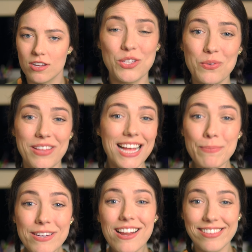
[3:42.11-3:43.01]
So
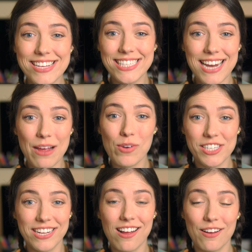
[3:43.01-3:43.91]
last but not least, I want
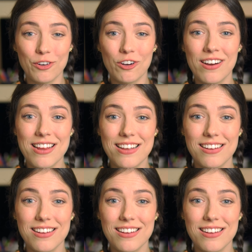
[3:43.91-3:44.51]
to cover